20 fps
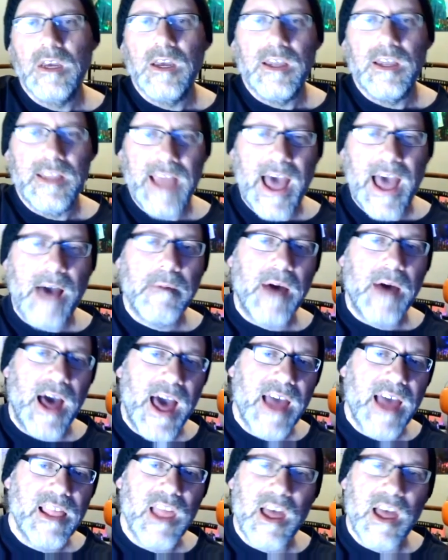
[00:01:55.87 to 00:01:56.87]
Now
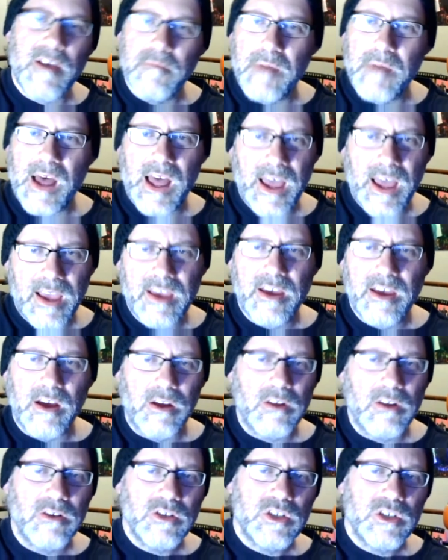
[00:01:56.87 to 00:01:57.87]
my love, my
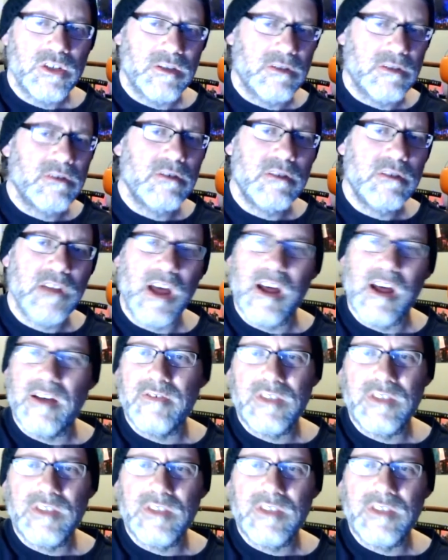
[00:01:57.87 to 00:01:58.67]
own true love,